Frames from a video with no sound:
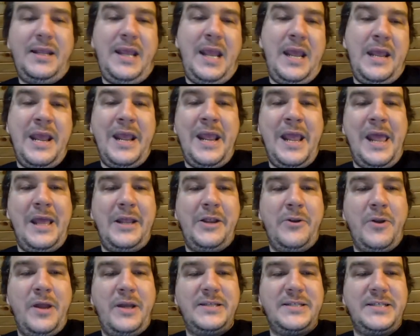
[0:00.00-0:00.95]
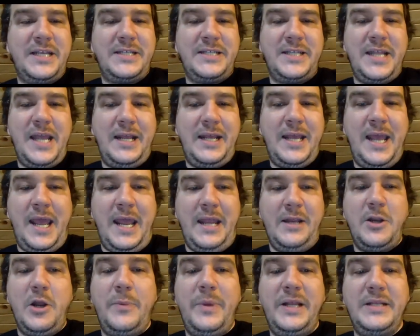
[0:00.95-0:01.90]
yeah, you're on a
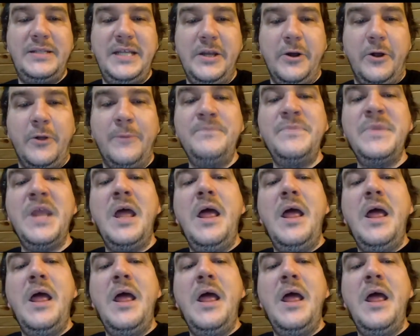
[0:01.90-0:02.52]
68K, no big deal.